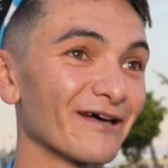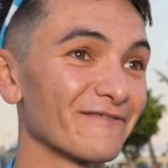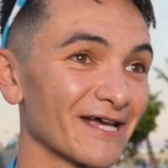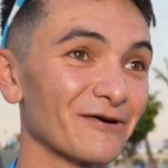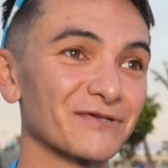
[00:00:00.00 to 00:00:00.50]
I
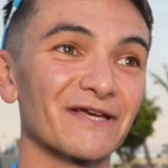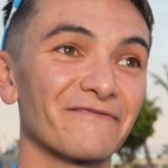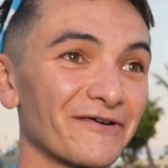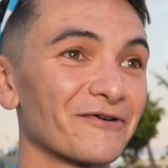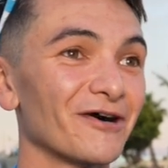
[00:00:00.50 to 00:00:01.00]
think I was
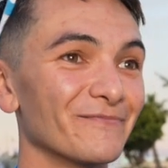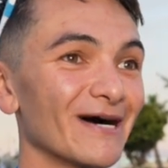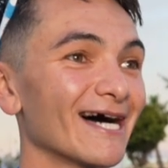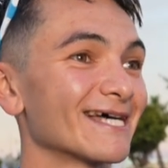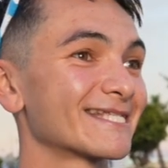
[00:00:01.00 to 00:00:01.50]
suffering quite
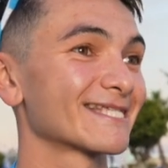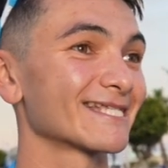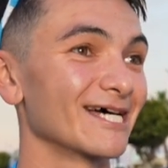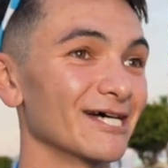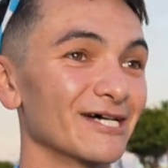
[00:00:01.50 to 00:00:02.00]
bad,
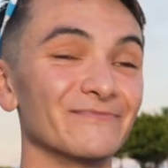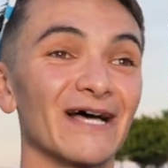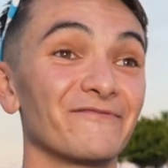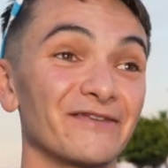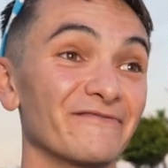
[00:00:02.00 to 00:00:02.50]
having